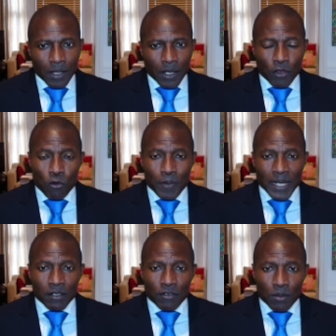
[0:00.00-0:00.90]
The
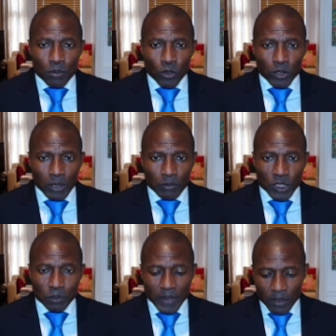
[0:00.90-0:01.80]
remainder of the morning was
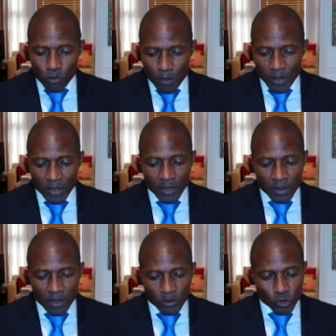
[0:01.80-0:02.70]
spent
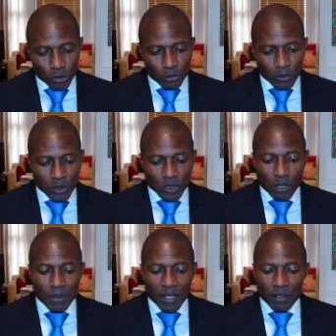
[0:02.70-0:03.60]
reminding the jurors
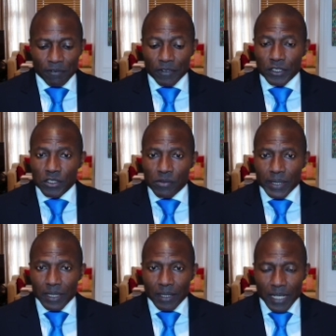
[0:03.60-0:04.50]
about the first 3
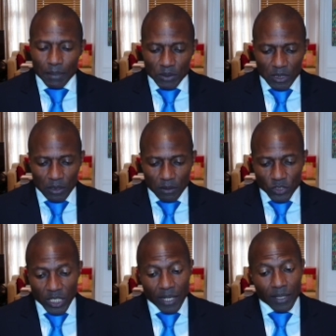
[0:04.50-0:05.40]
collapses of
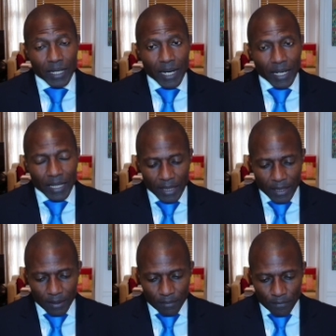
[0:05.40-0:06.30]
child I,
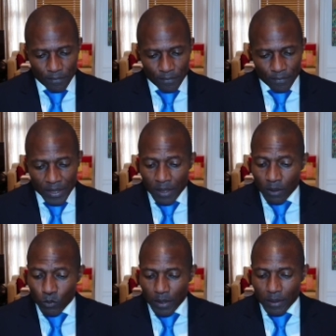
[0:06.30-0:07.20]

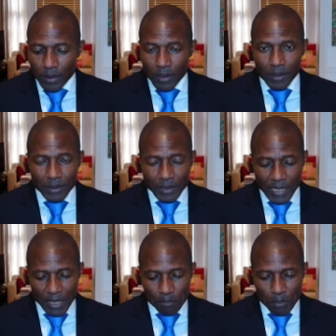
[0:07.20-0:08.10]
with
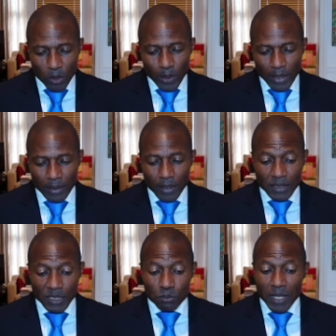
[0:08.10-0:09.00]
Sandie Bohin
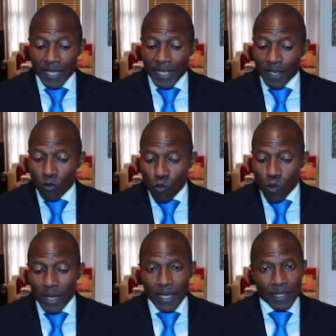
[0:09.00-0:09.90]
explaining
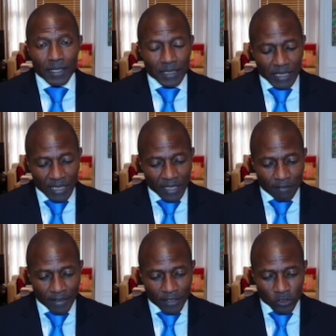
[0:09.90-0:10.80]
away the
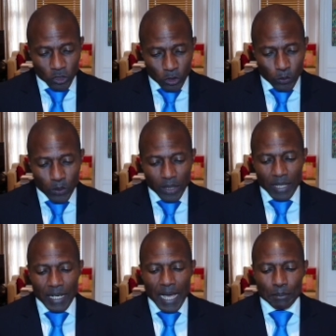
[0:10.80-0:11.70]
significance to the
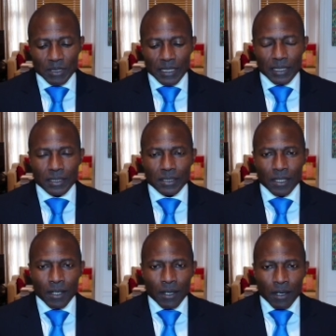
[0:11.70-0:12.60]
collapses
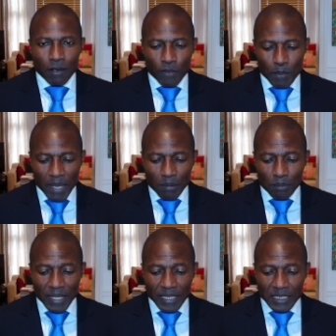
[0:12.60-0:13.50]
of the baby
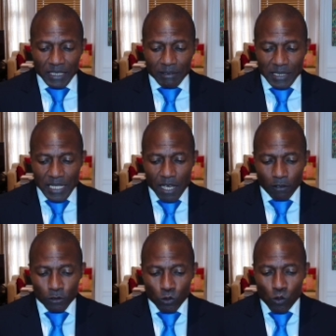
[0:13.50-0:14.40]
being seriously
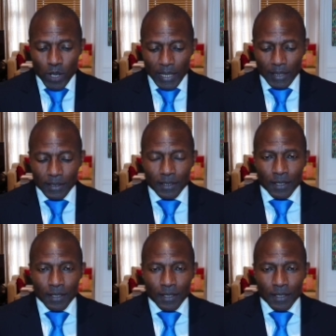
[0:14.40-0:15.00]
underweight